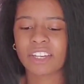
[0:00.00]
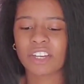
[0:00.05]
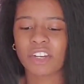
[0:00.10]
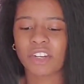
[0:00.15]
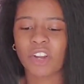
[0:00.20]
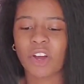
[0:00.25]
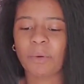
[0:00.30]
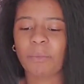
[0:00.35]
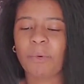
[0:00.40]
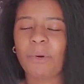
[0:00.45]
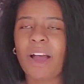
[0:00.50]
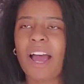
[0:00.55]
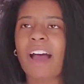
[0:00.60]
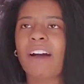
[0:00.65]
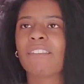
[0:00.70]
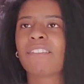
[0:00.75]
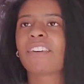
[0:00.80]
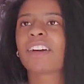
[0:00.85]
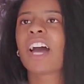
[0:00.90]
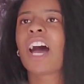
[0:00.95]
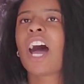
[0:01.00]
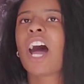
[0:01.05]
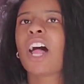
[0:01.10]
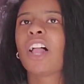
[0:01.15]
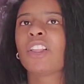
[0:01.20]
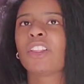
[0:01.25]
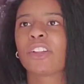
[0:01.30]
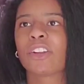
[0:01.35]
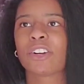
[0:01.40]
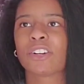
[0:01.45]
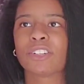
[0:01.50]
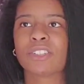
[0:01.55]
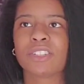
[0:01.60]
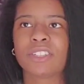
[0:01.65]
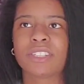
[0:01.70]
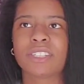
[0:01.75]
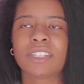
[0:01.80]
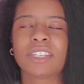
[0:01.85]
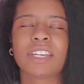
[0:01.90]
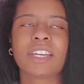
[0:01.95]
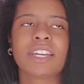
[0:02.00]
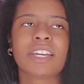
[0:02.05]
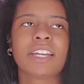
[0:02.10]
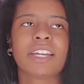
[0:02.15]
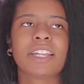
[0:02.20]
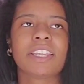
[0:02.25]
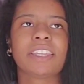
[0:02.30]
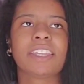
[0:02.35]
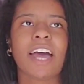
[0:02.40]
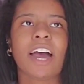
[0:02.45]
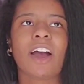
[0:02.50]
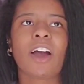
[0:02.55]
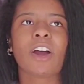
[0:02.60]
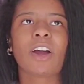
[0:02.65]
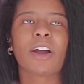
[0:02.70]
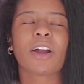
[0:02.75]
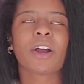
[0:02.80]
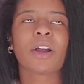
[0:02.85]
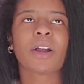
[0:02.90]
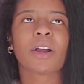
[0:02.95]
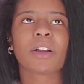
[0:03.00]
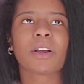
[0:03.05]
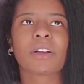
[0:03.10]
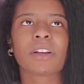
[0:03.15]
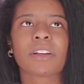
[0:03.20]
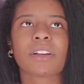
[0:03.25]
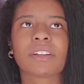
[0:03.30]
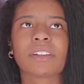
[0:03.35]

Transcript: you know, will have colors that are